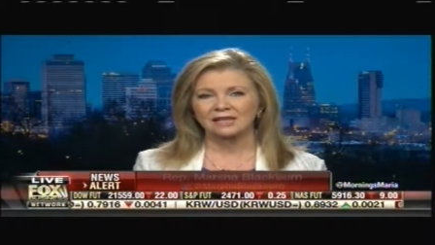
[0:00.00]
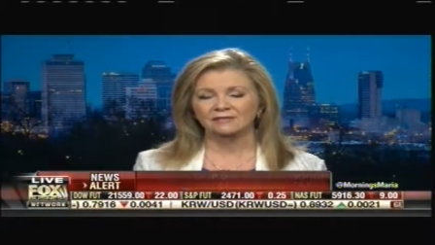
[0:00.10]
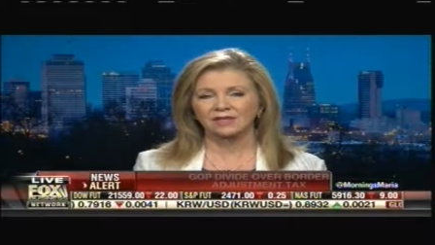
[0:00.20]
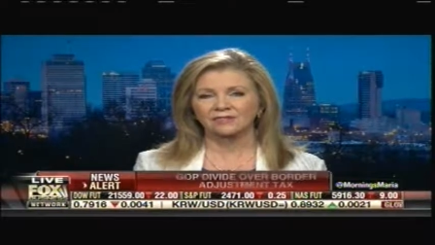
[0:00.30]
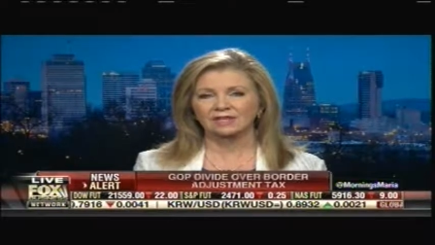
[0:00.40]

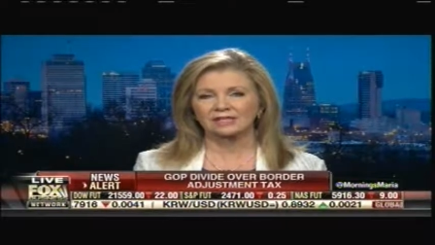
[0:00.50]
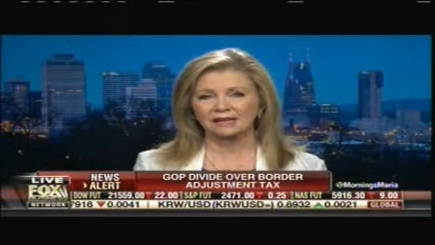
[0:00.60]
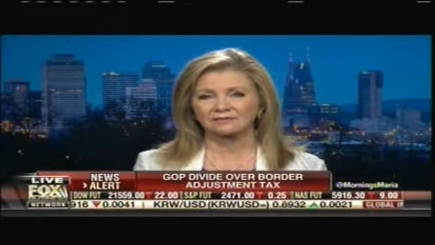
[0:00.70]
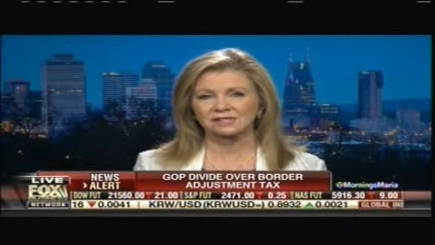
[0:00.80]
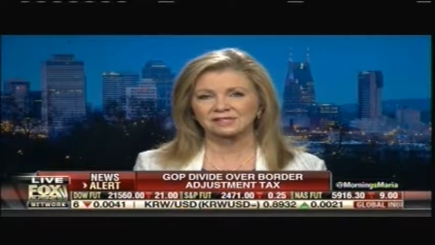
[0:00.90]
that the
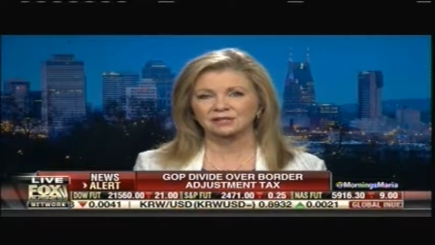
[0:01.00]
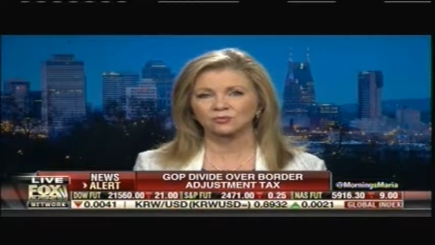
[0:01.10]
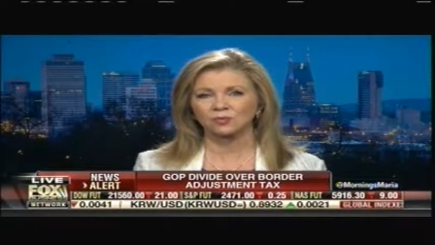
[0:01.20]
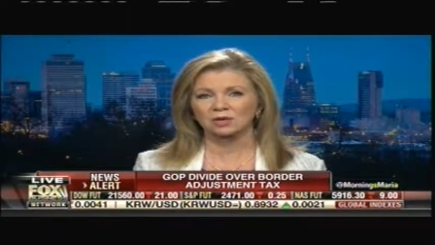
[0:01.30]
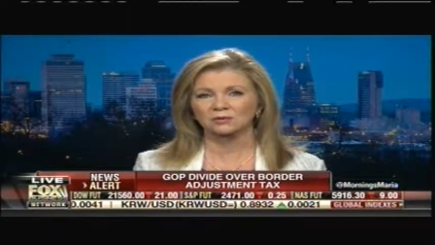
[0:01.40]
deficit
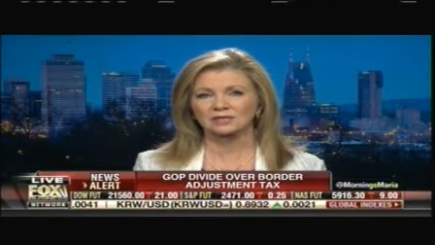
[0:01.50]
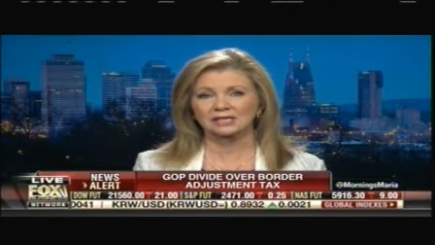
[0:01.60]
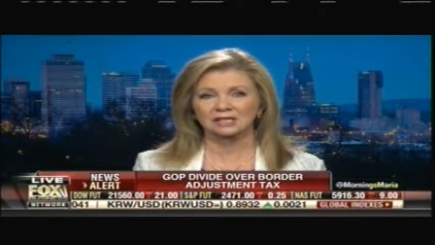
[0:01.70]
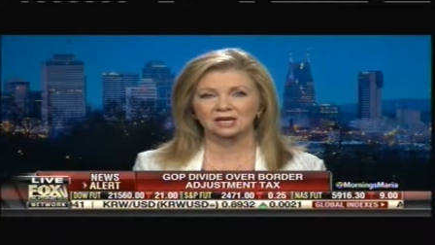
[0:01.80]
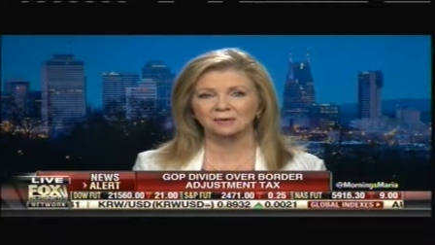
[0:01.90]
will
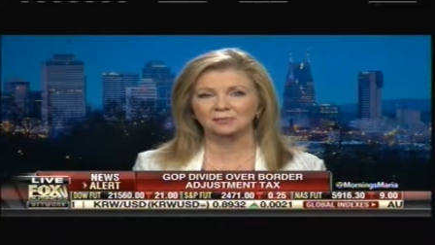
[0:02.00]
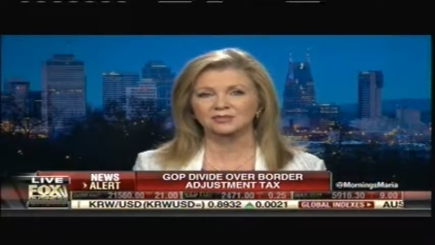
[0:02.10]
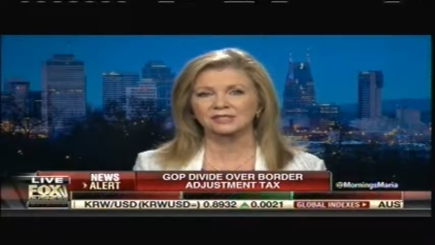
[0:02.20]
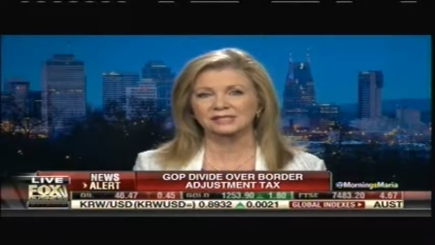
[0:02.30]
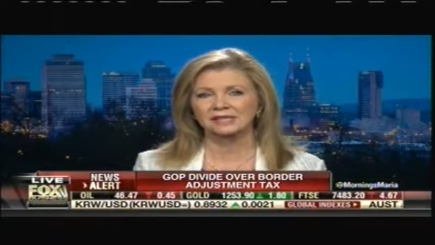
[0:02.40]
tick up
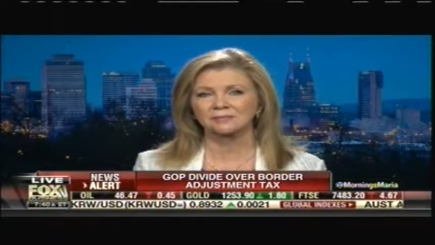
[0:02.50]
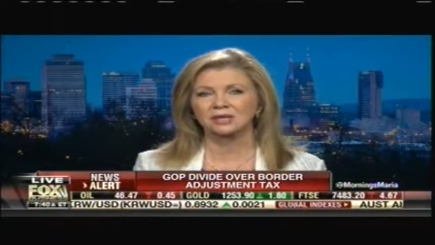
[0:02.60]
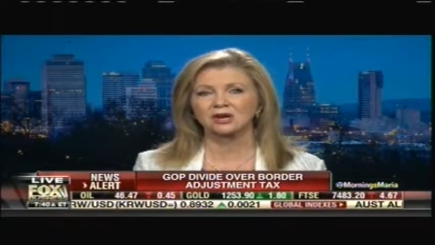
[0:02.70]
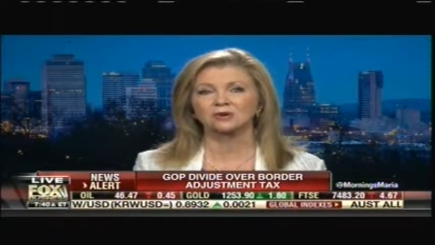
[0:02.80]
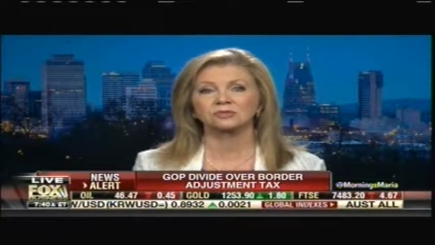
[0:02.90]
or the
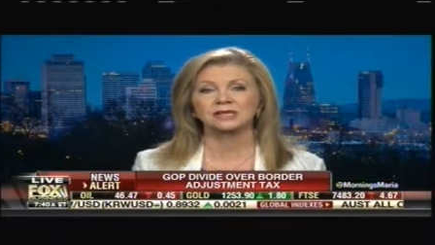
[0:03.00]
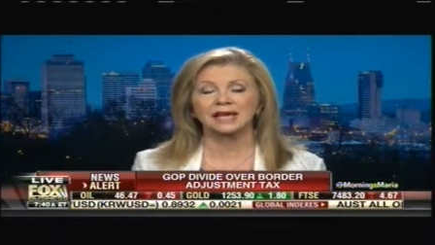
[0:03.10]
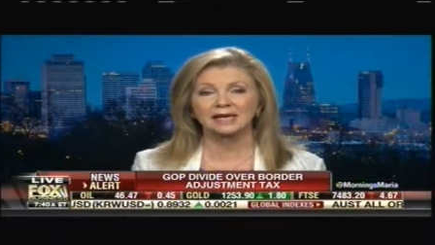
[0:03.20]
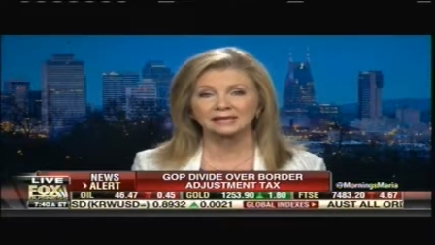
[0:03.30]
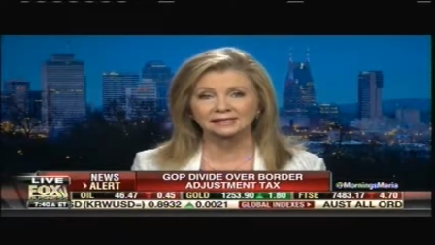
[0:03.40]
CBO's
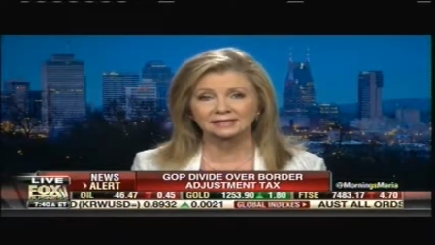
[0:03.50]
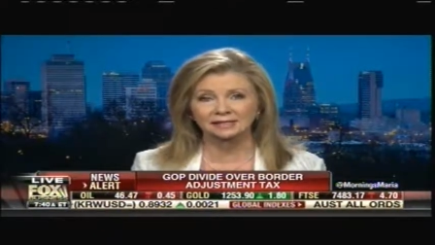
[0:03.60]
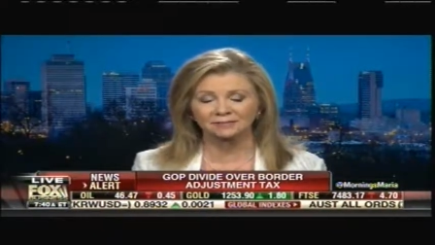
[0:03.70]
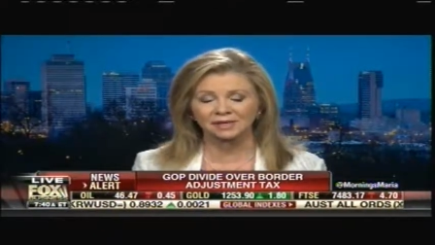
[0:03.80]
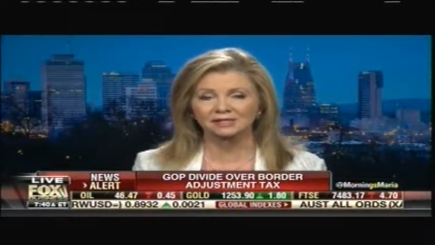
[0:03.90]

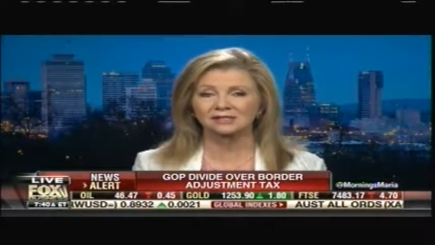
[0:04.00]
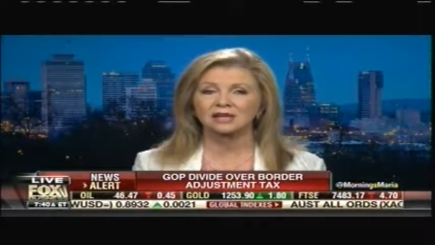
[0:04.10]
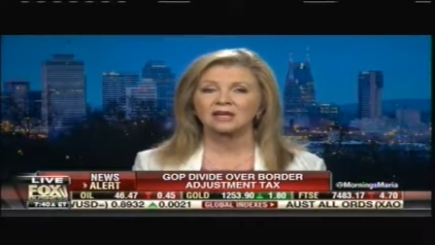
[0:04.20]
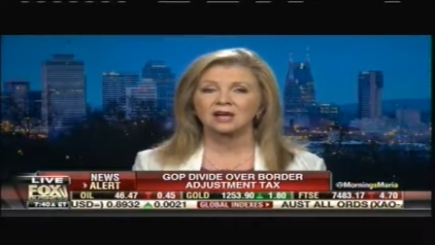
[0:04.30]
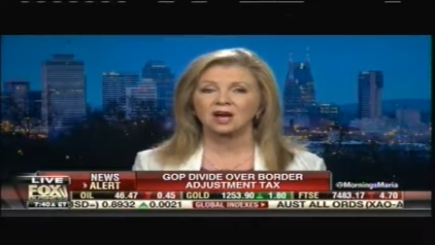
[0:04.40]
estimates
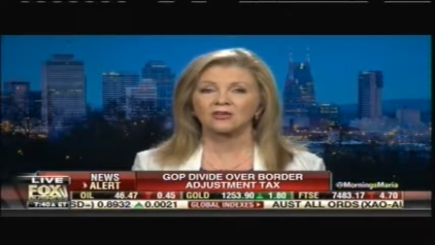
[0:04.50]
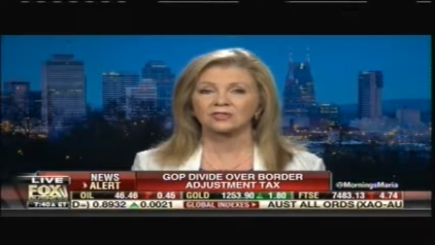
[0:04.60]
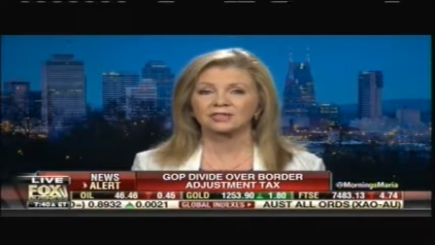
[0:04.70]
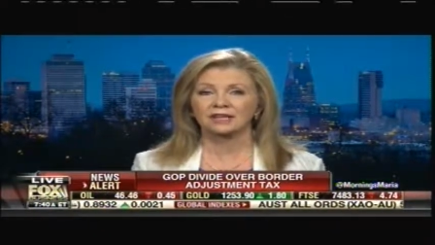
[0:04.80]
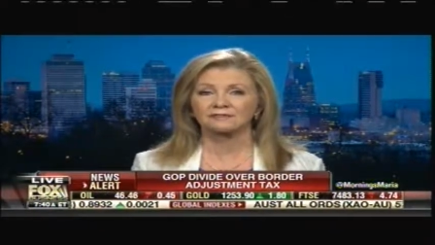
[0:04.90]

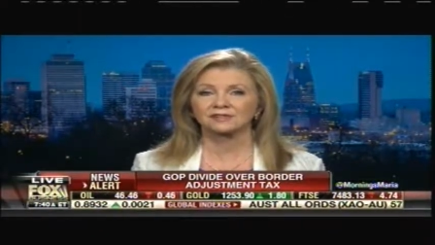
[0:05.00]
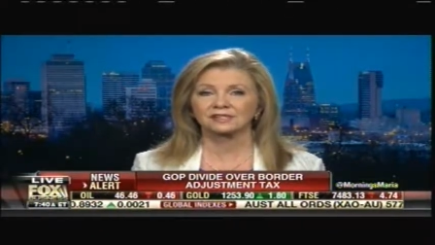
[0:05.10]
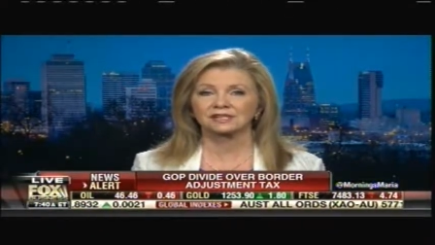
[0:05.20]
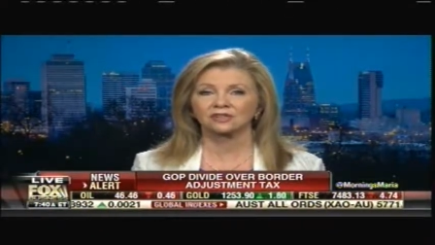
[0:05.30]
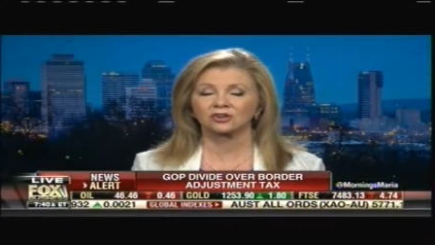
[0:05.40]
on the
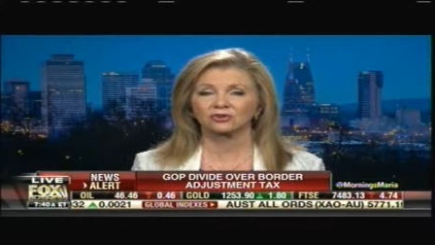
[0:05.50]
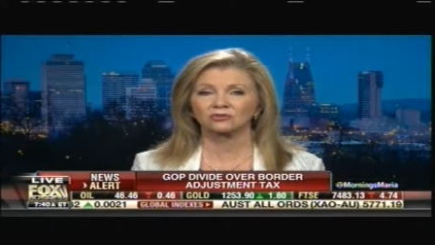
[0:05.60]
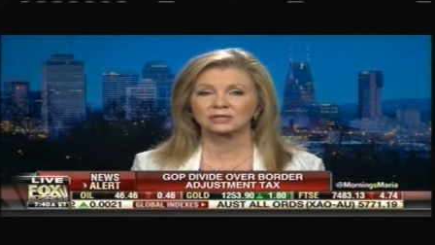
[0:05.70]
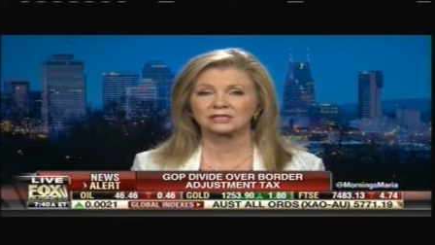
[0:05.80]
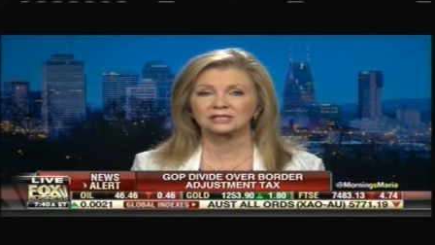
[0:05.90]
deficit are
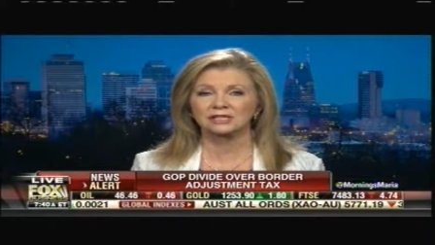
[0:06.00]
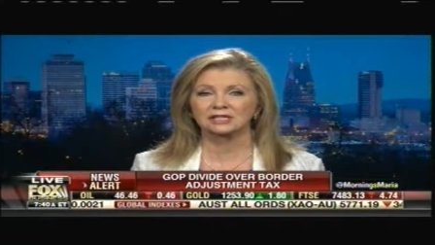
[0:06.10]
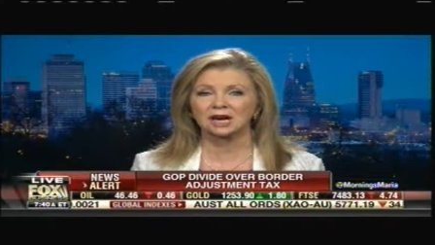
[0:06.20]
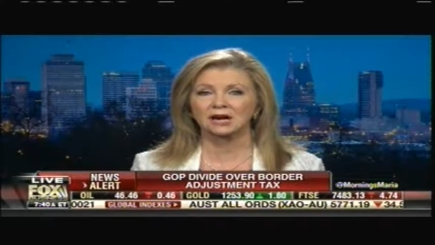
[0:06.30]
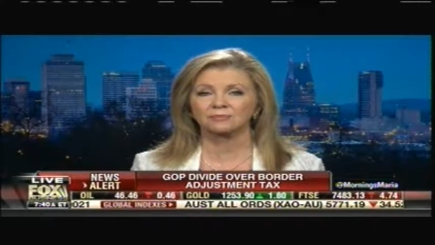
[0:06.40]
going to
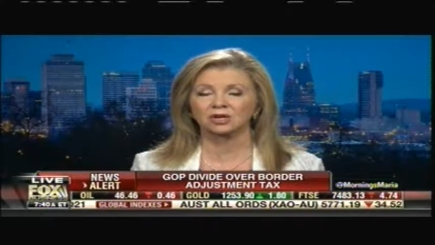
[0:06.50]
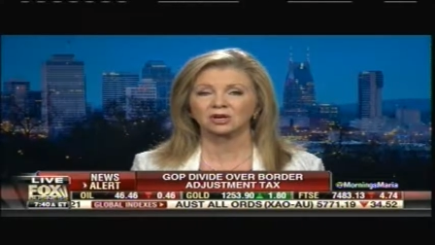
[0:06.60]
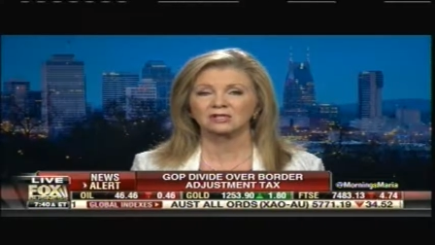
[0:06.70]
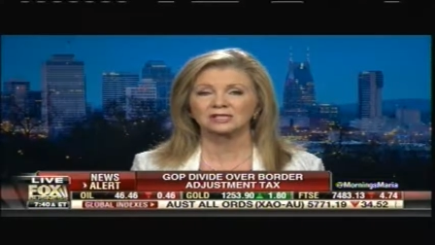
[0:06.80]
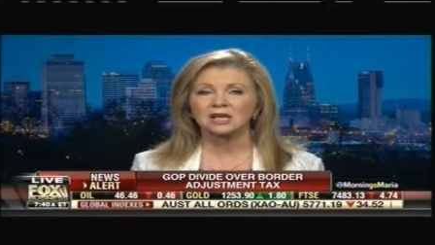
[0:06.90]
tick up
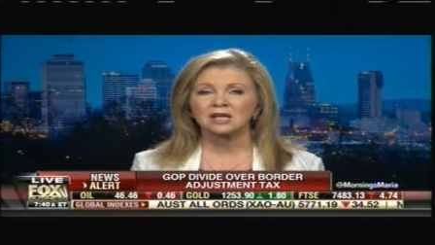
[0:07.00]
because